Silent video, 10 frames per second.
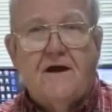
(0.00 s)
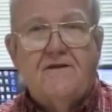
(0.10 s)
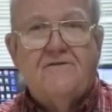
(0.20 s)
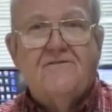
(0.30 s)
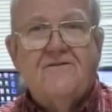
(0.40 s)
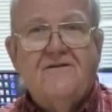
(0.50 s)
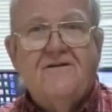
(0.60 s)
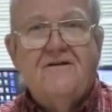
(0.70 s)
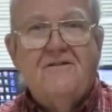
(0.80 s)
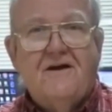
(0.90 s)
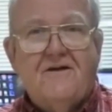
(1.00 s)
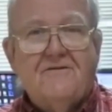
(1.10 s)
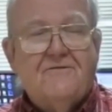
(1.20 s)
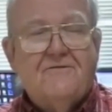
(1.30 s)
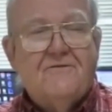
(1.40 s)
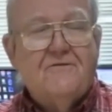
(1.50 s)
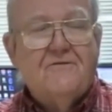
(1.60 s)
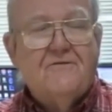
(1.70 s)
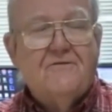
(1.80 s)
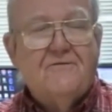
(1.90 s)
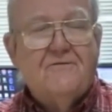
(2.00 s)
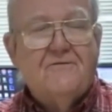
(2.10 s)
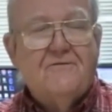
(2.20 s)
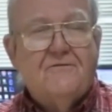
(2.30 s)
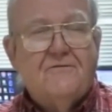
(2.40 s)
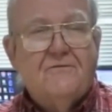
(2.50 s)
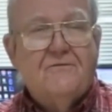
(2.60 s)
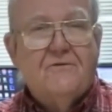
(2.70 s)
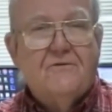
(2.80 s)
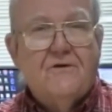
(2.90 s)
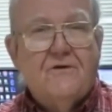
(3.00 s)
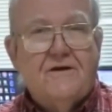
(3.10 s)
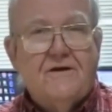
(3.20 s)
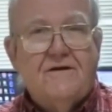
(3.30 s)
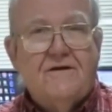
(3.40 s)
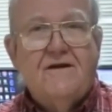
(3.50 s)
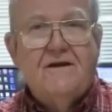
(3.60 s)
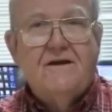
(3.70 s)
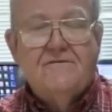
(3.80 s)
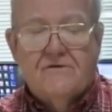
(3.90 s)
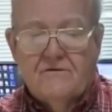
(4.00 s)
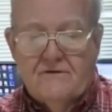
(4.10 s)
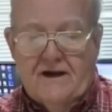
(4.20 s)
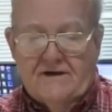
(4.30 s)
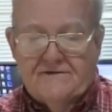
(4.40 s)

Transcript: that the science that you've written is